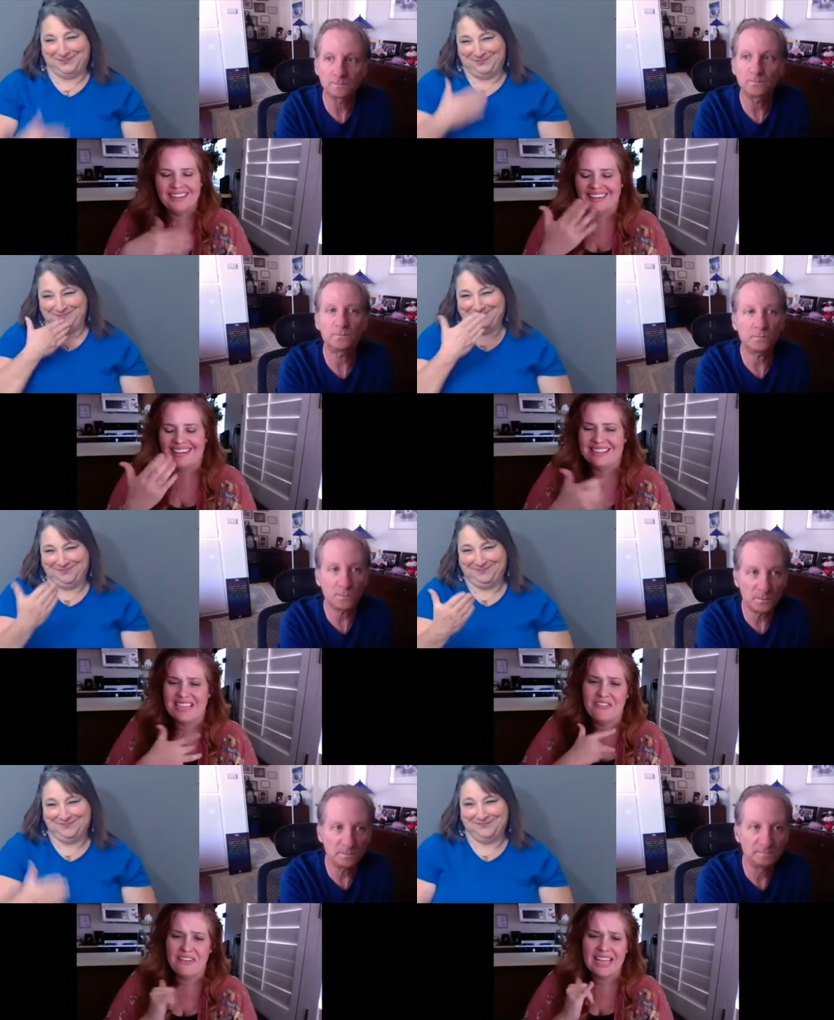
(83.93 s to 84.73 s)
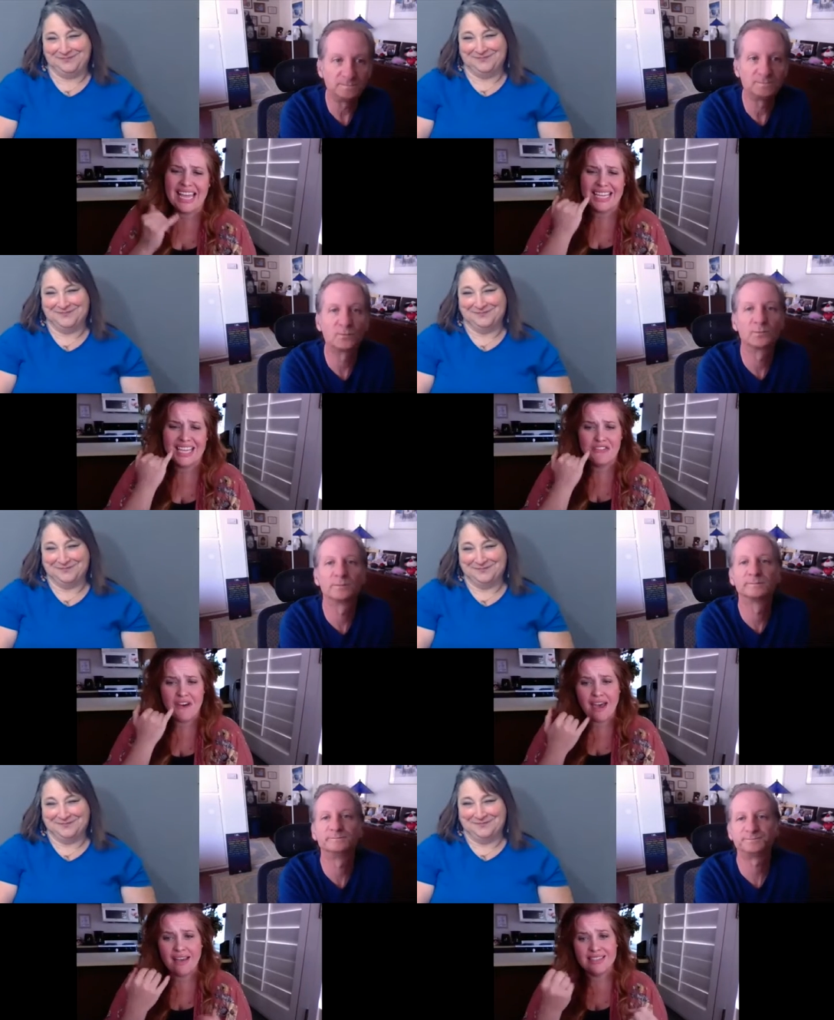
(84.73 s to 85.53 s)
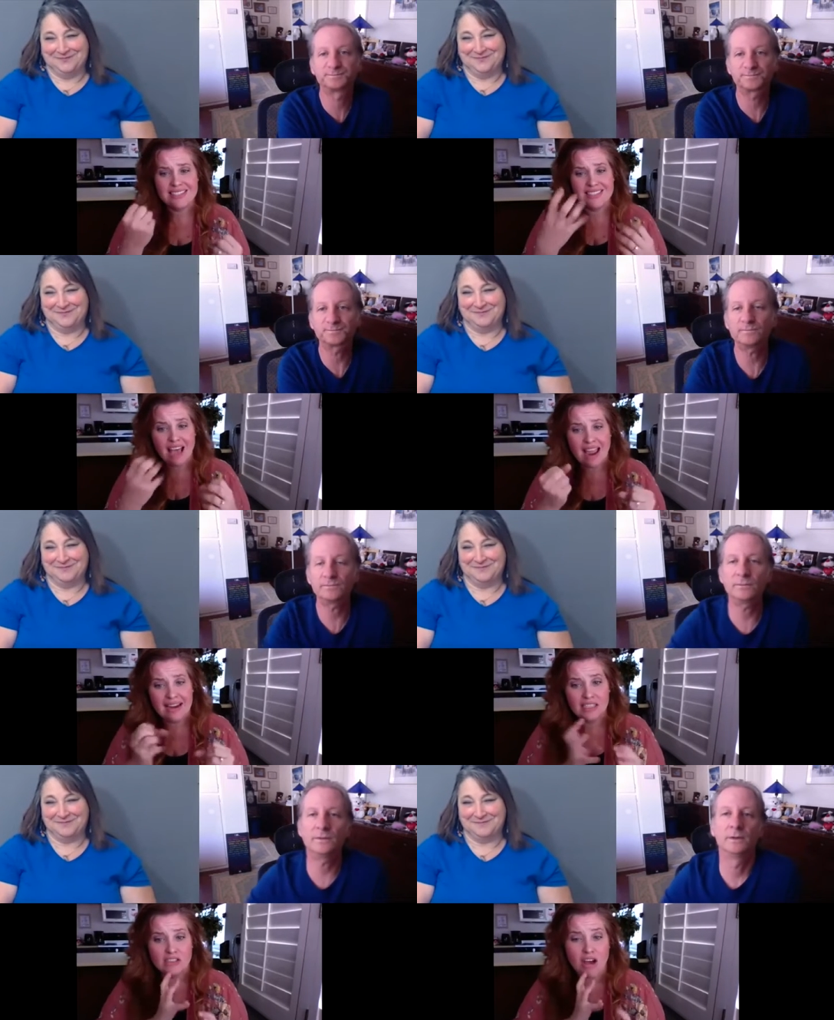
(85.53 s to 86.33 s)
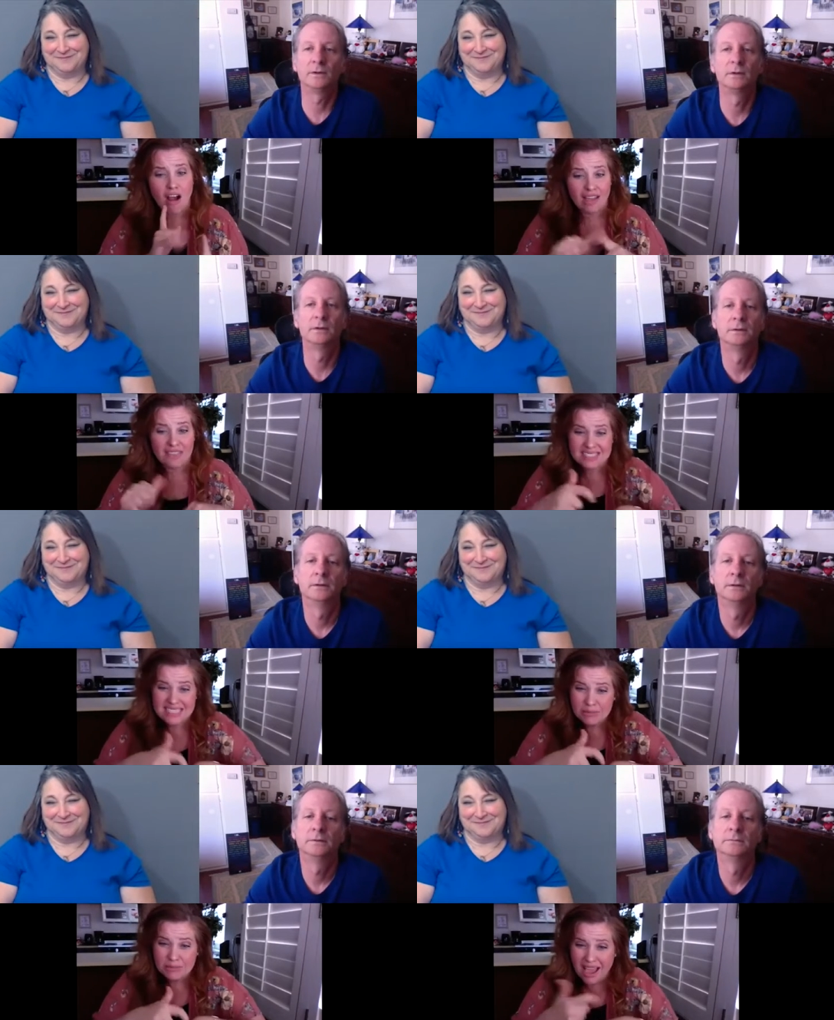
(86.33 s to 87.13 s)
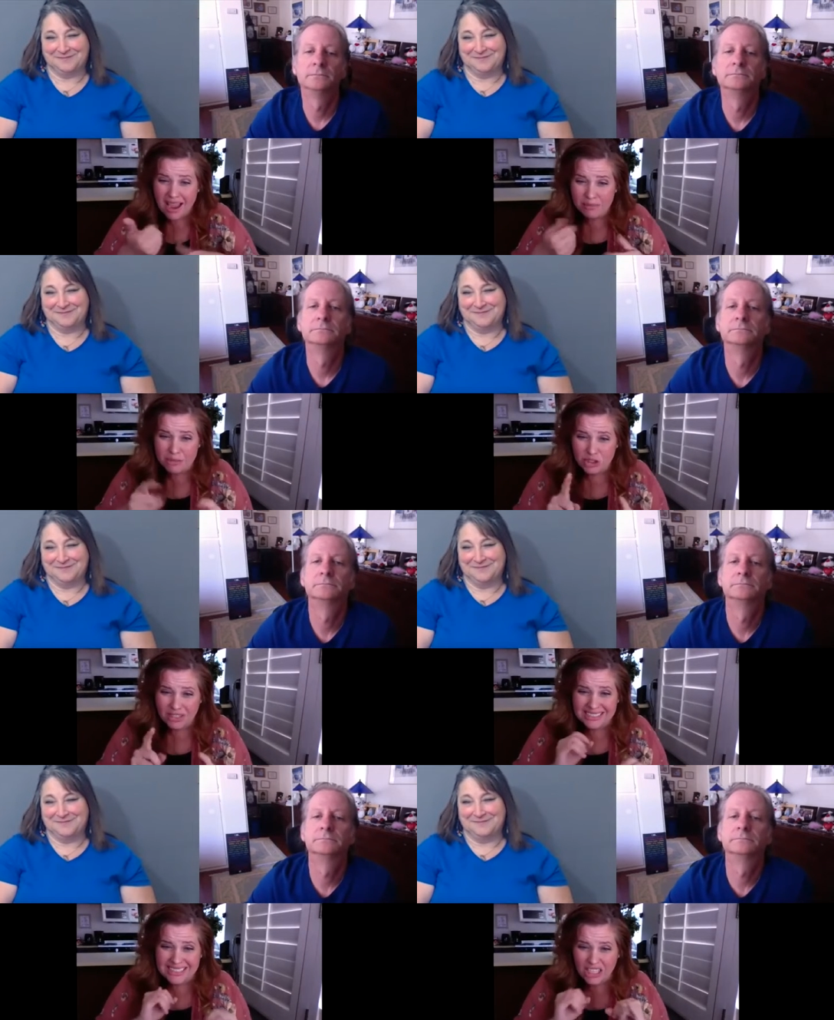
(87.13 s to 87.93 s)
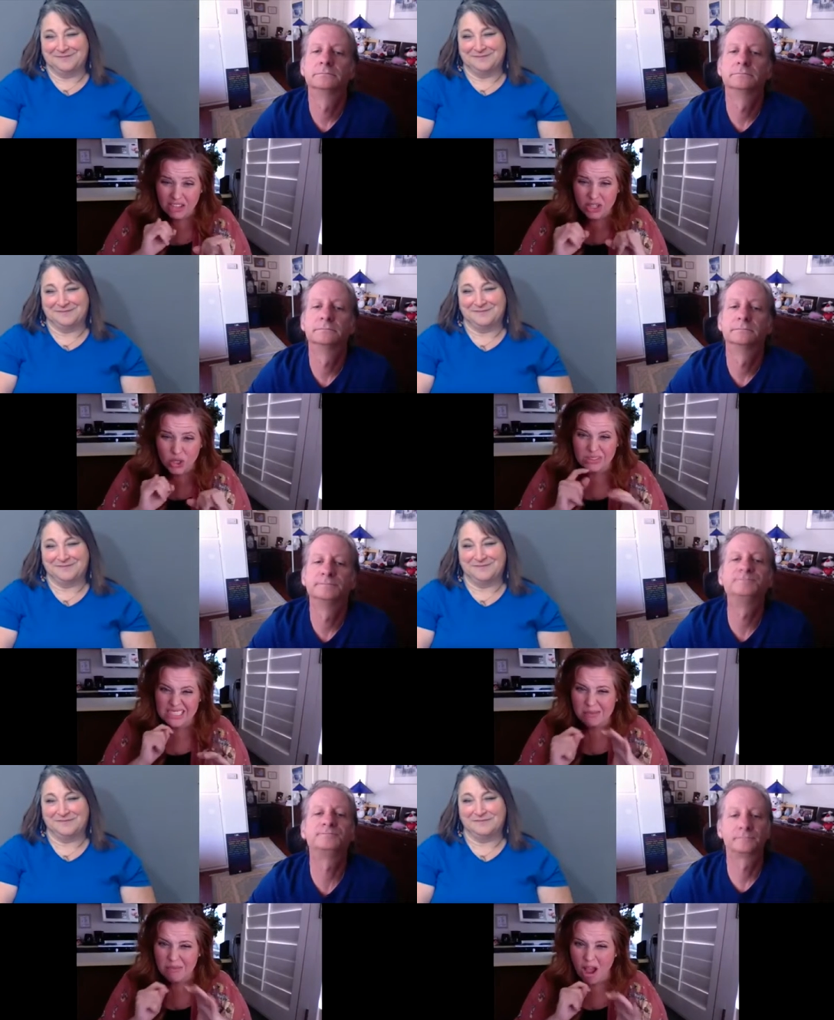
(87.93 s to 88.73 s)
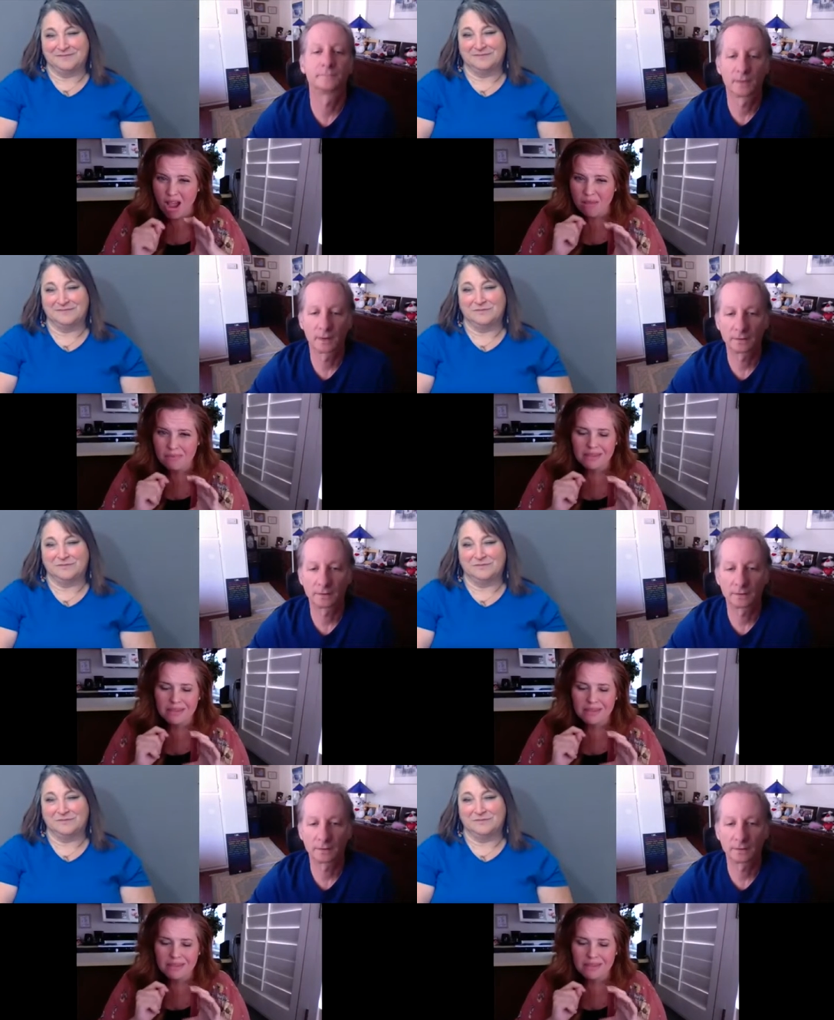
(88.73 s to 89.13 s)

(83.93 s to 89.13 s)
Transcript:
Speaker 1: because I feel like if I sign and talk at the same time during this interview, TimCon,